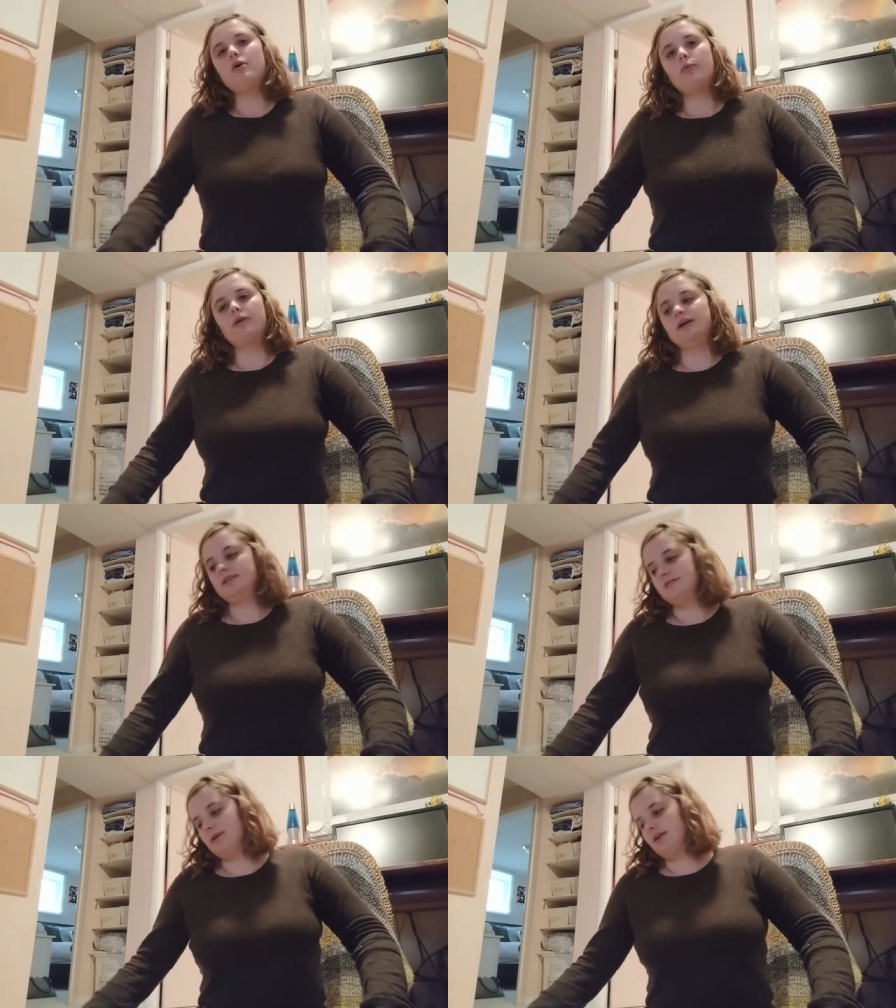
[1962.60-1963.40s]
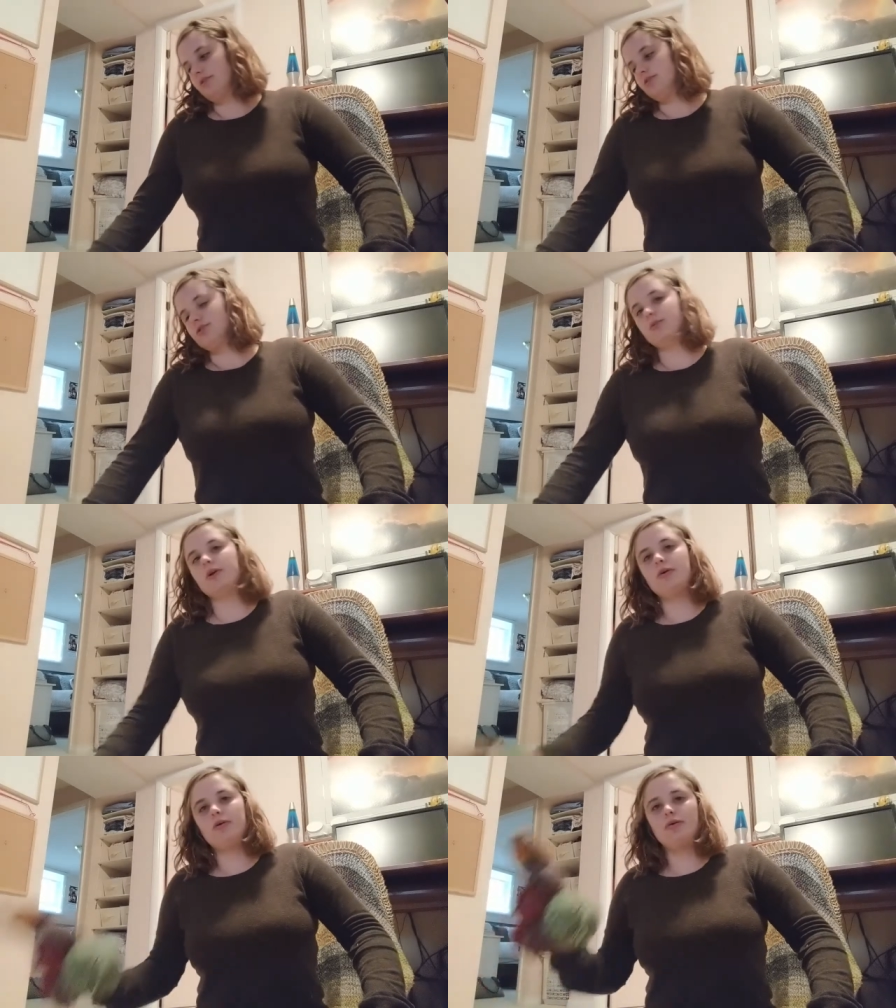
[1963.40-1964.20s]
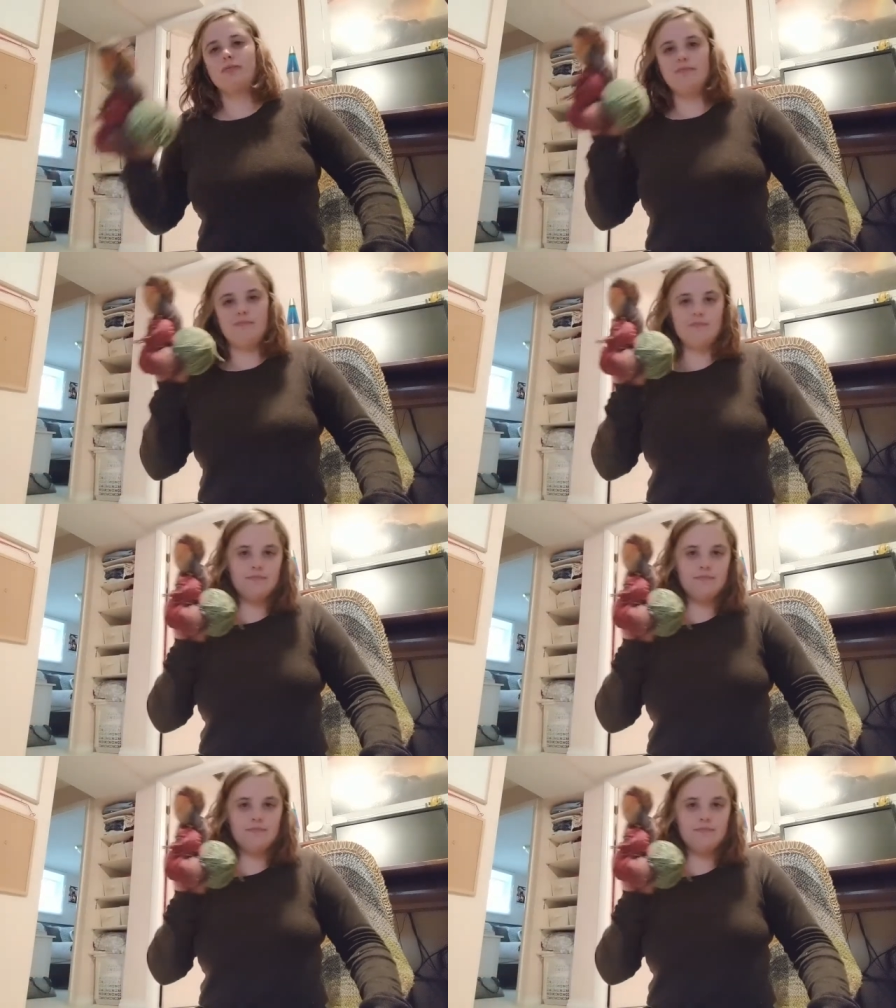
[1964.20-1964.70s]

When I did my other two at home,